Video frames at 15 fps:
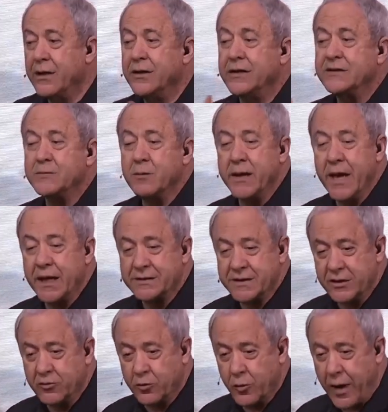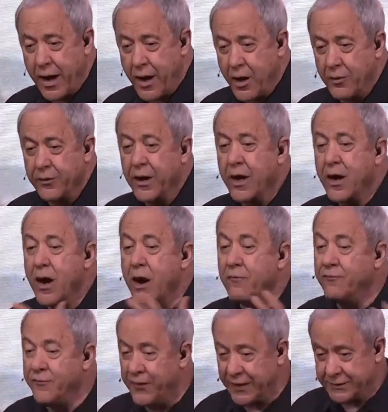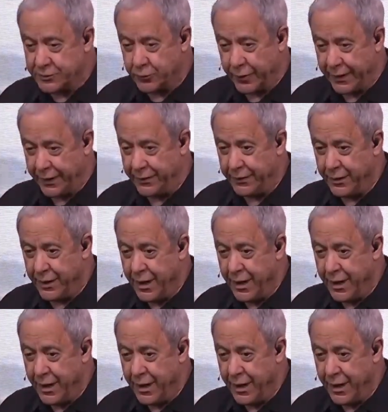This one has a crown of victory.